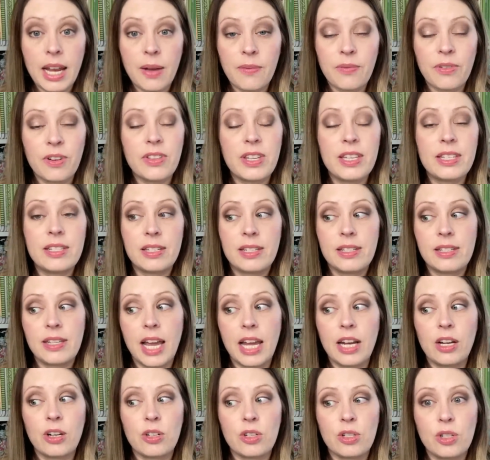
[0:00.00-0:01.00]
up for these
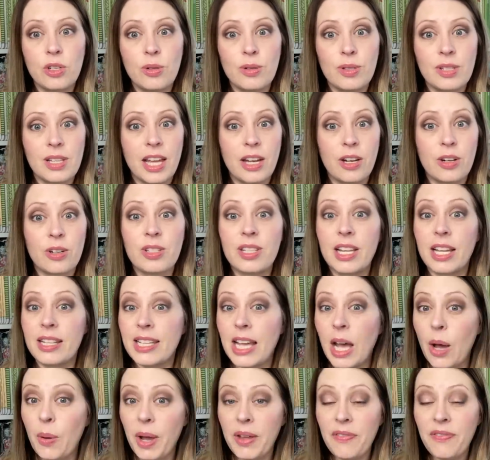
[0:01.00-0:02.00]
designers newsletters that's
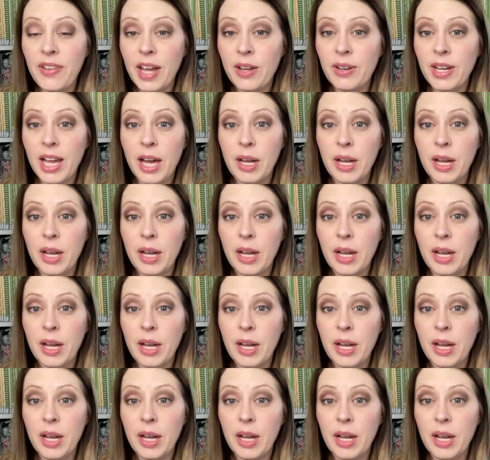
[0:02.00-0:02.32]
how i found